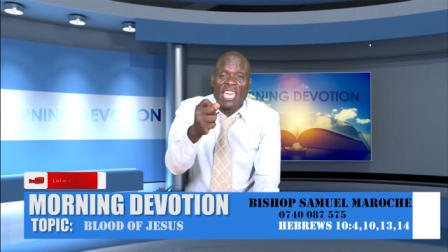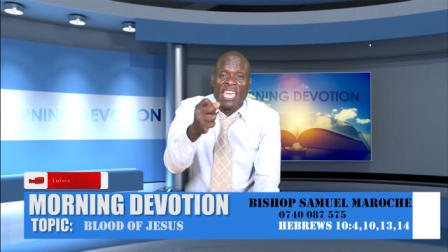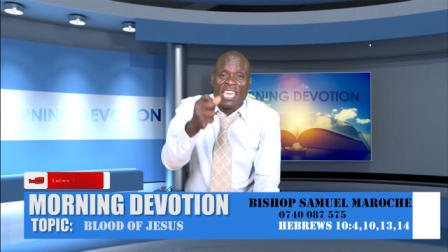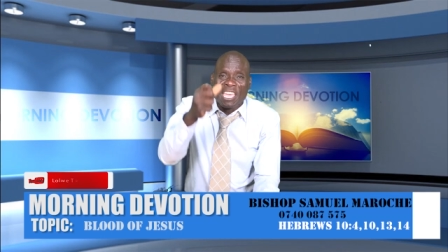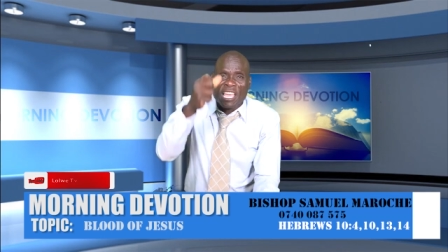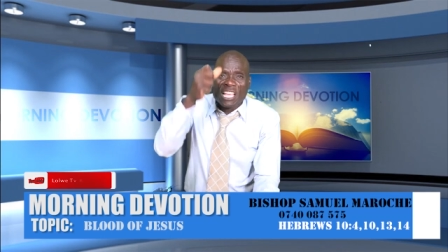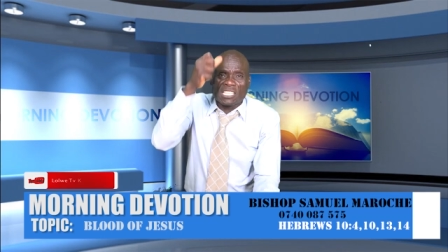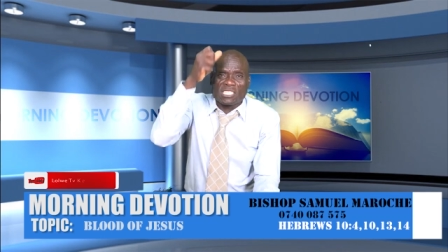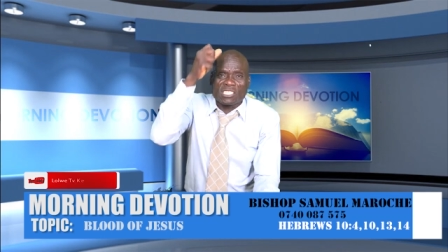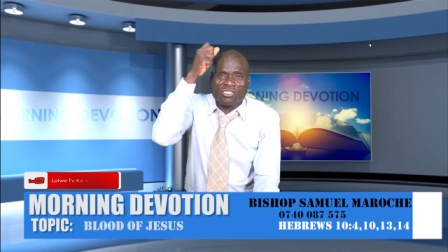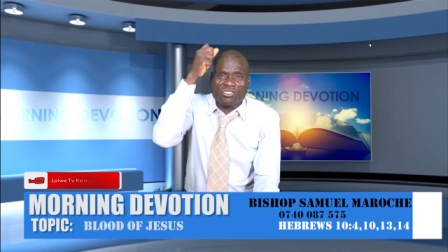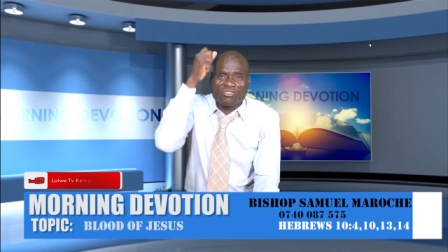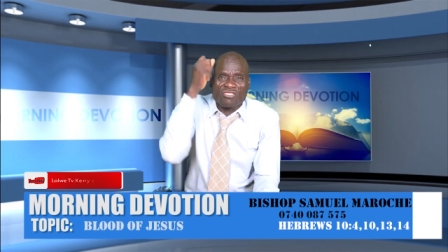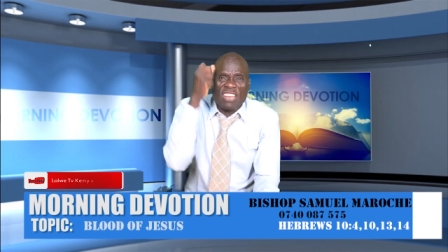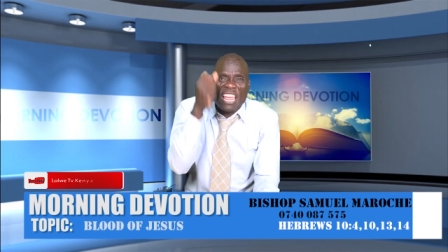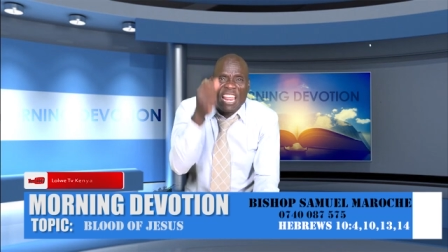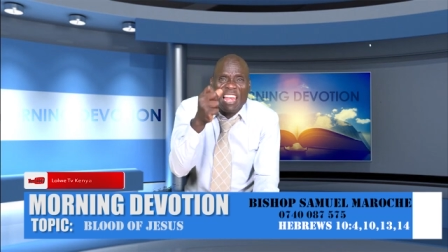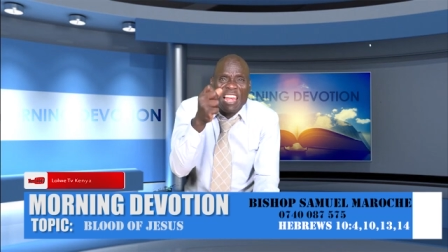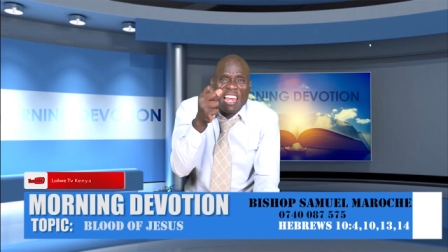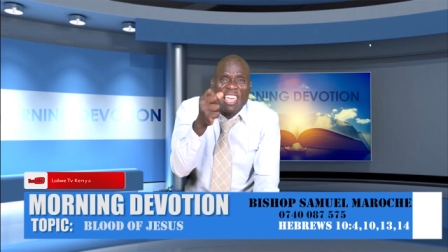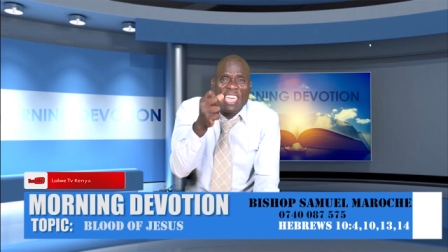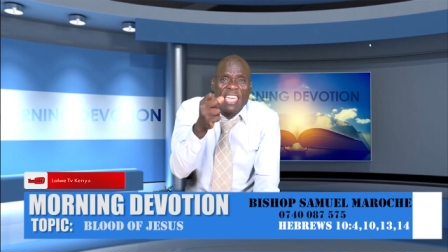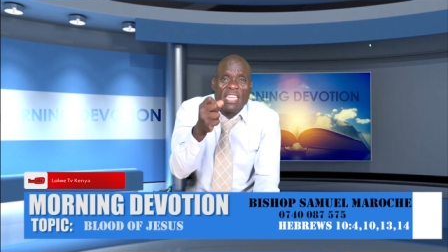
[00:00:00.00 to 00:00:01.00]
is
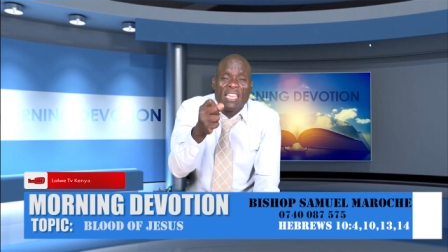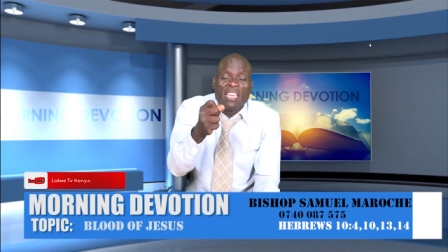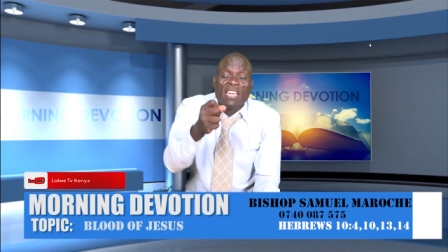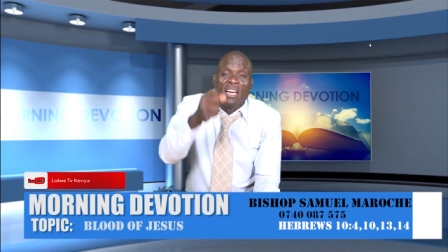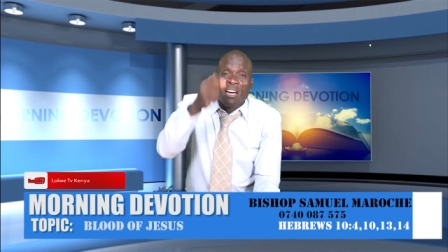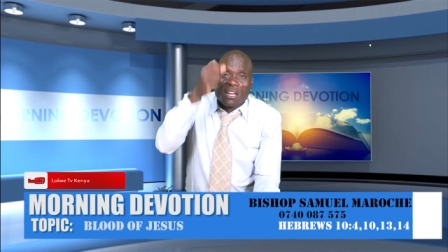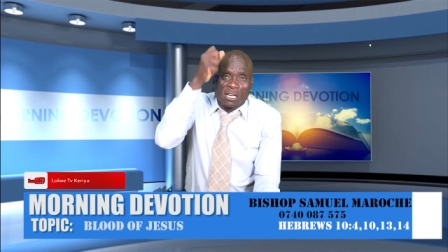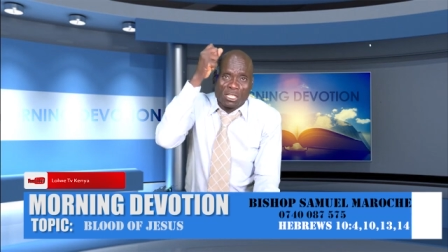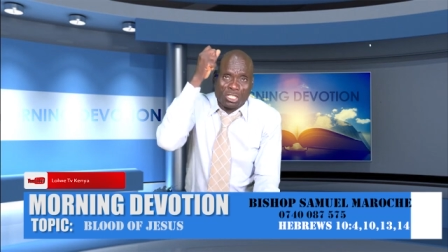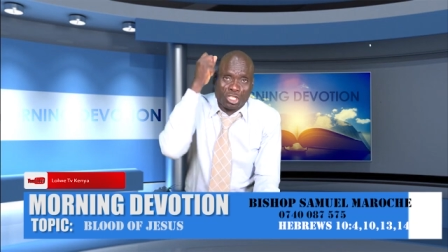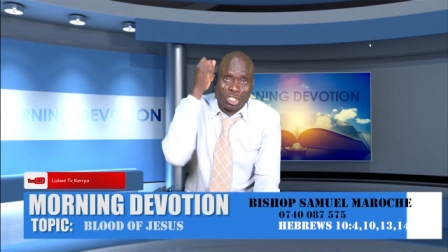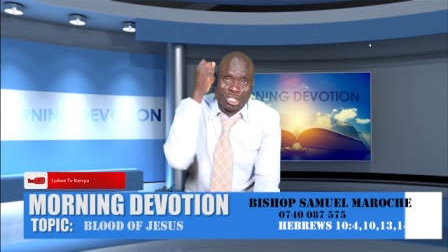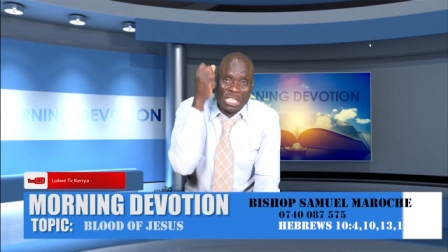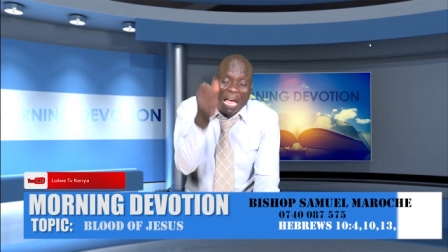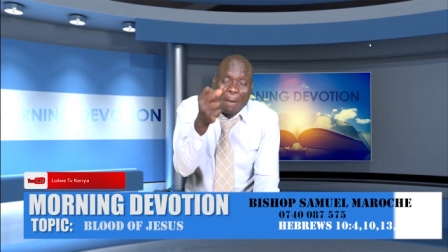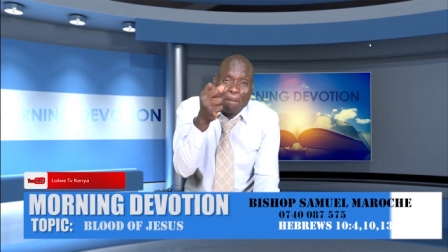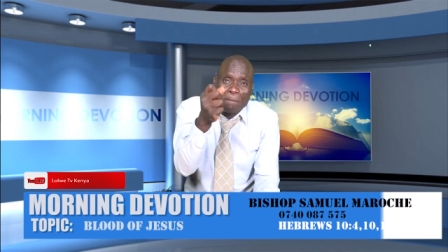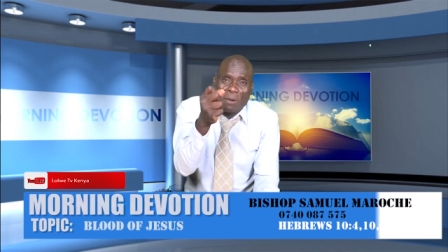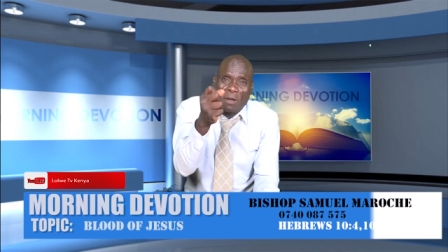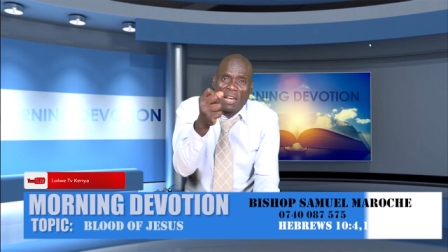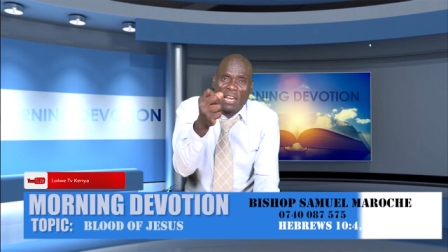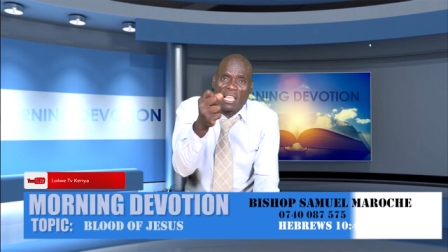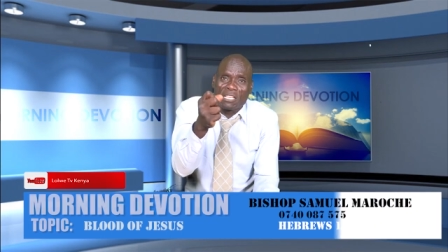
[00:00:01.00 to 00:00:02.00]
really
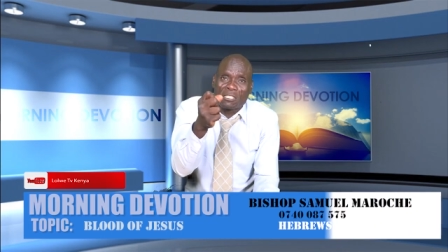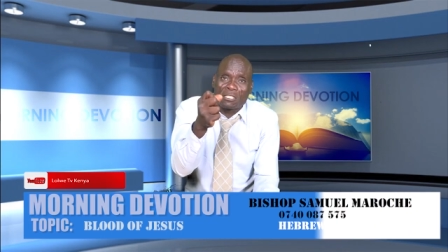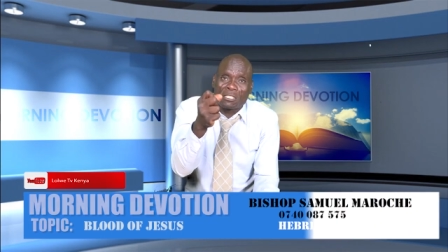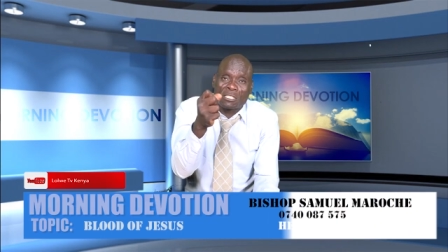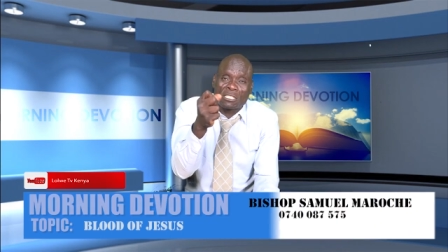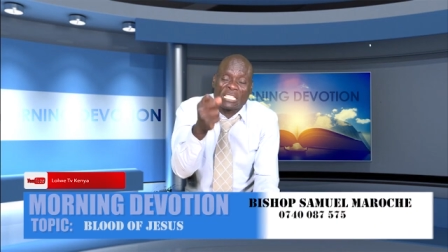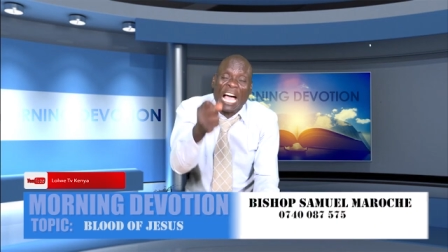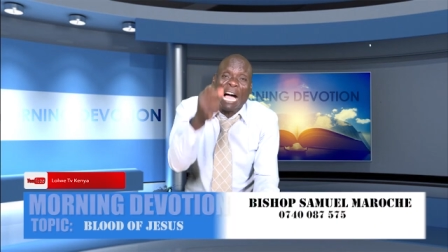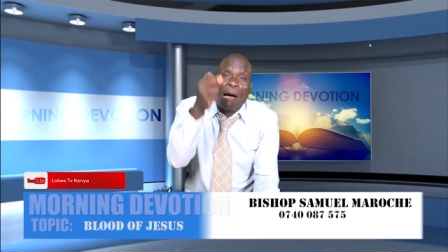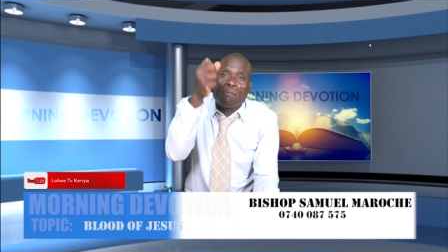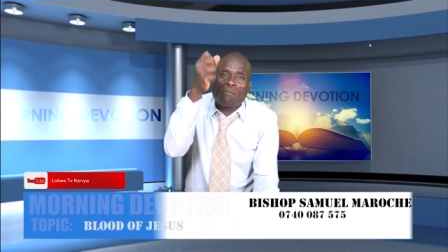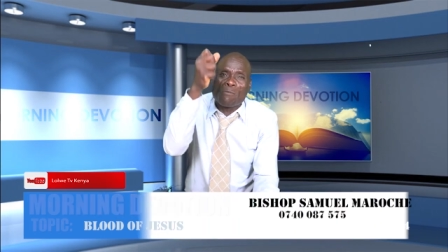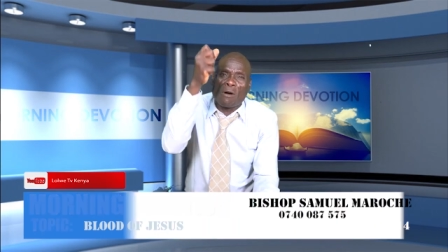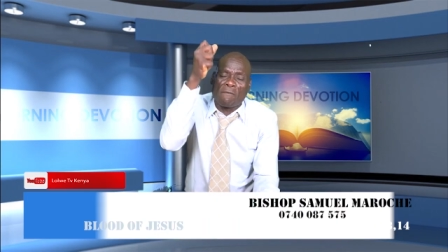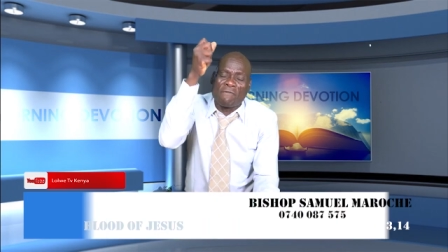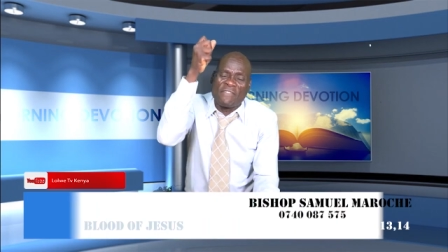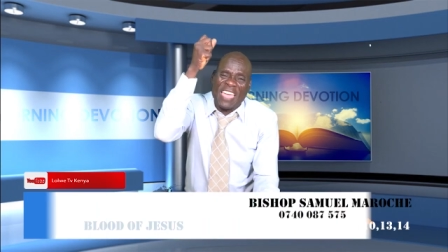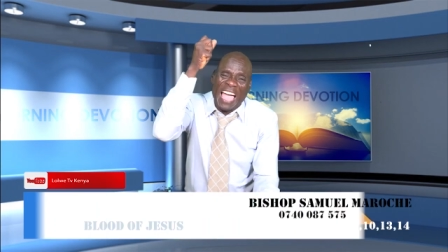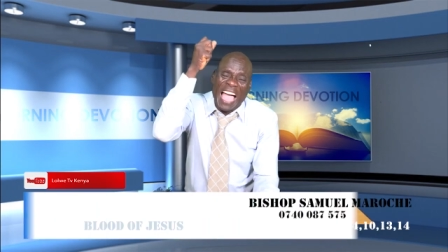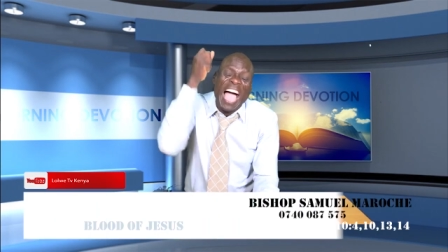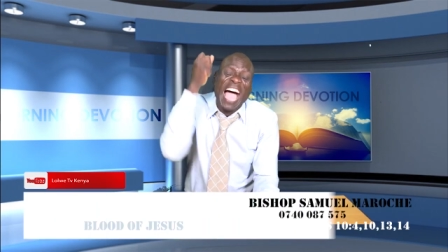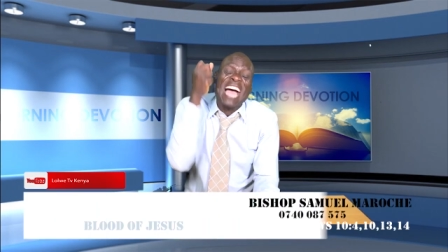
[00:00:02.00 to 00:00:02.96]
resembling some of the